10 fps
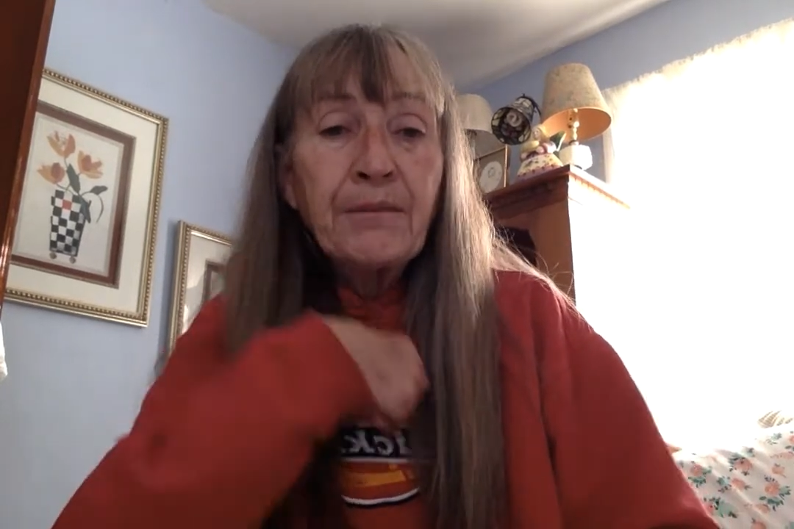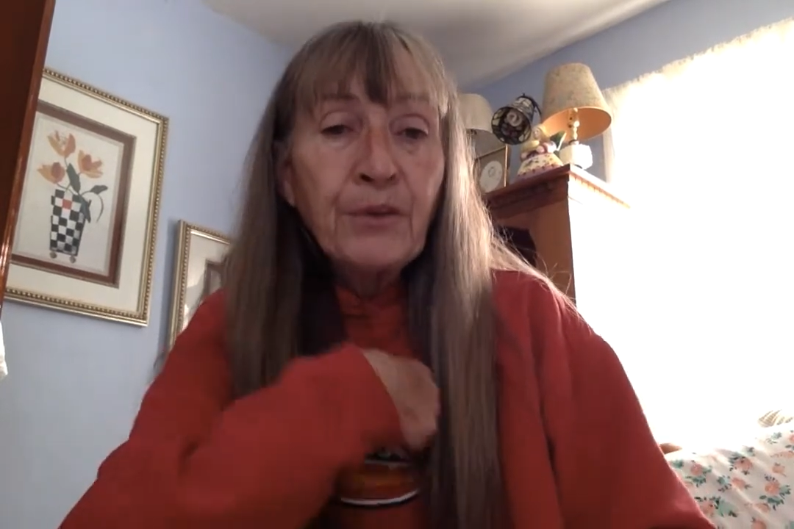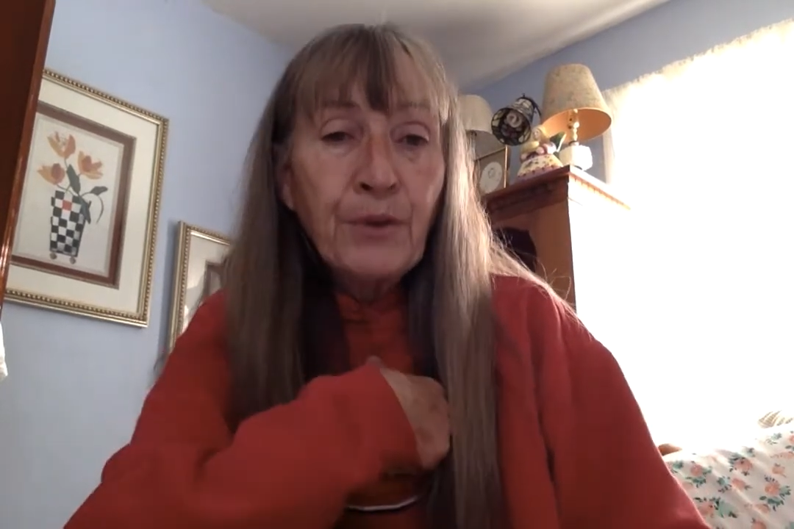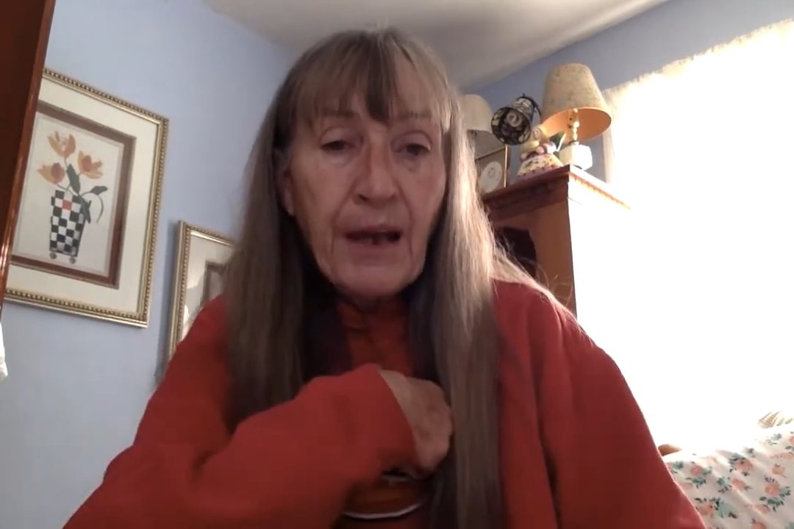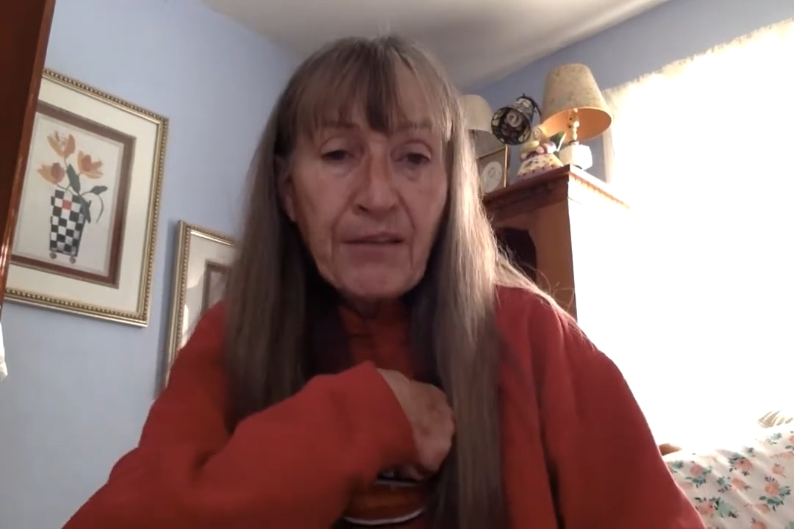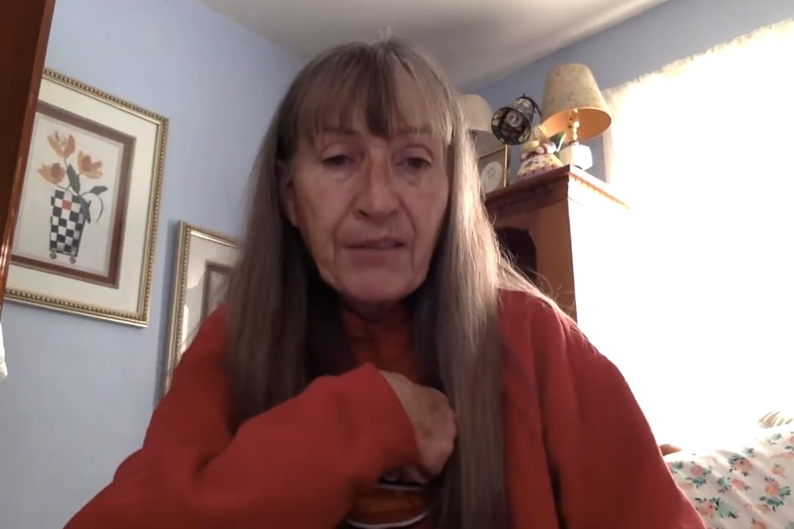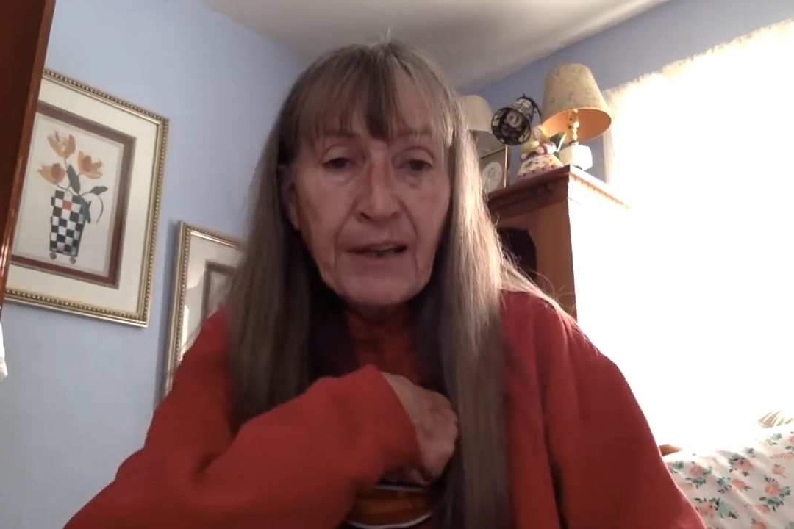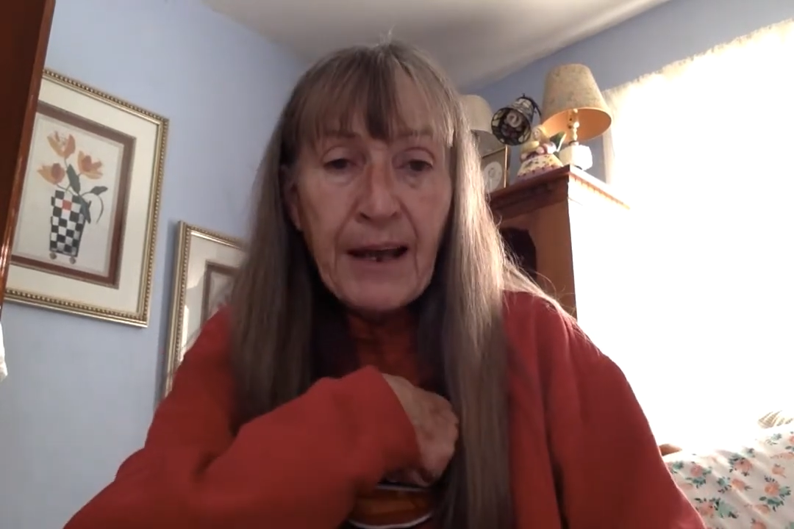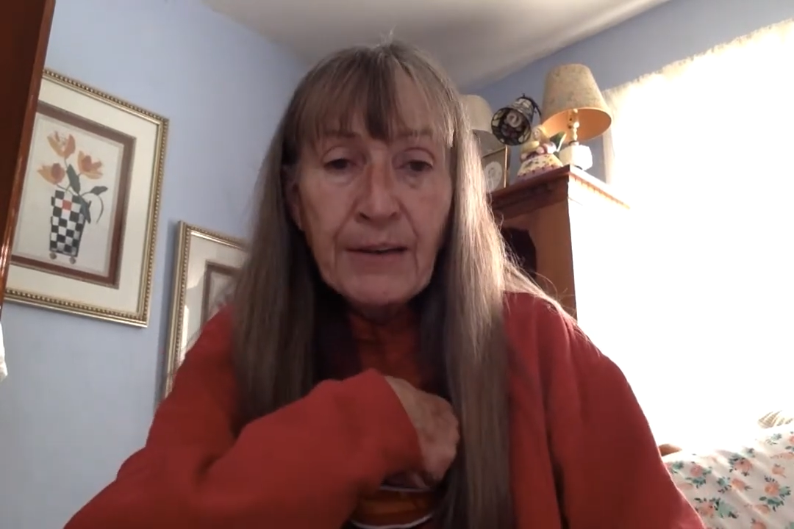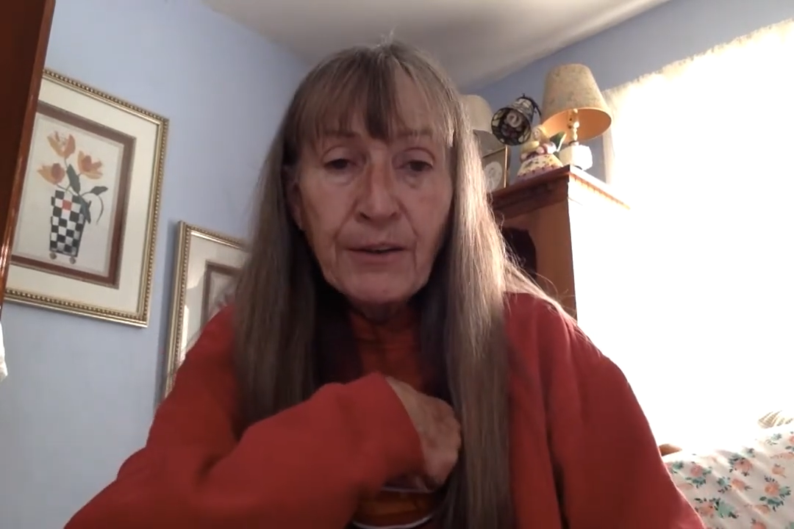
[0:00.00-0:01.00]
few days
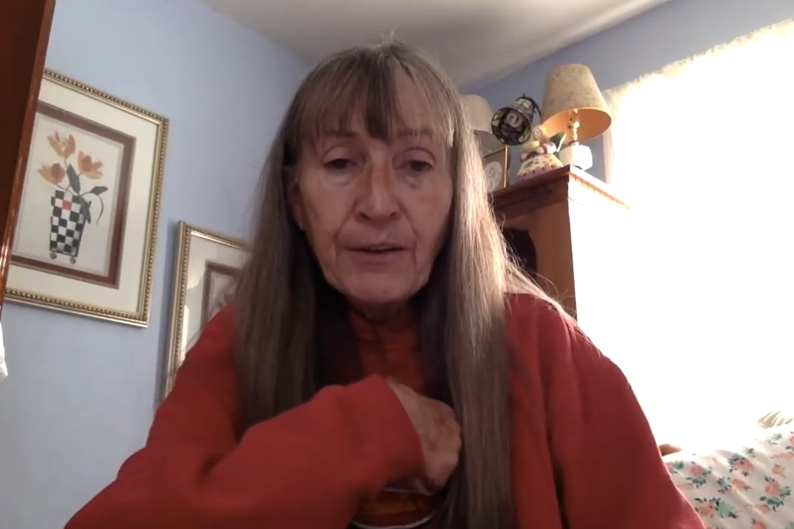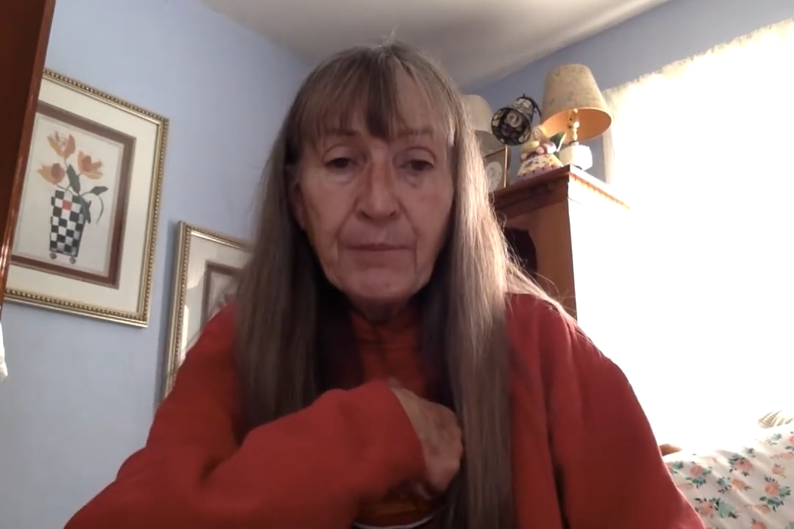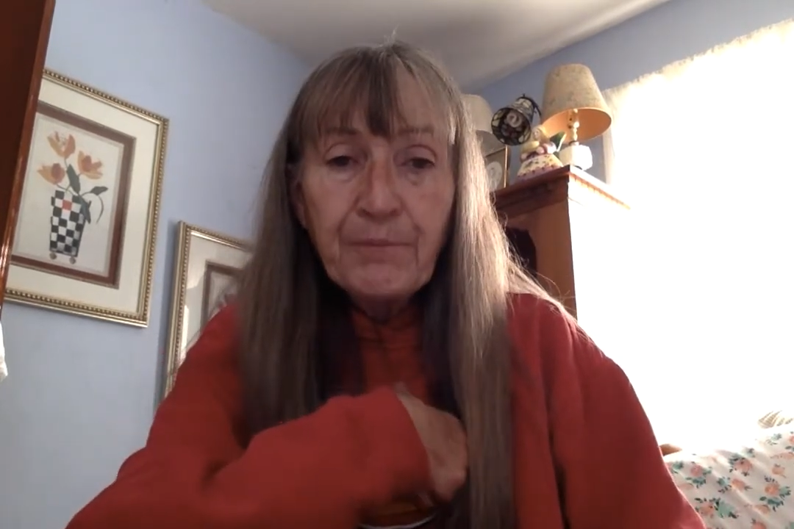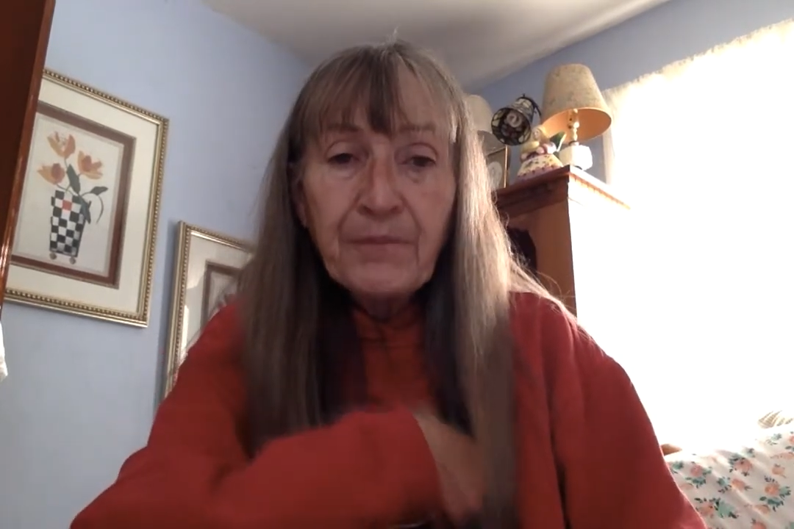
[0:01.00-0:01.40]
later,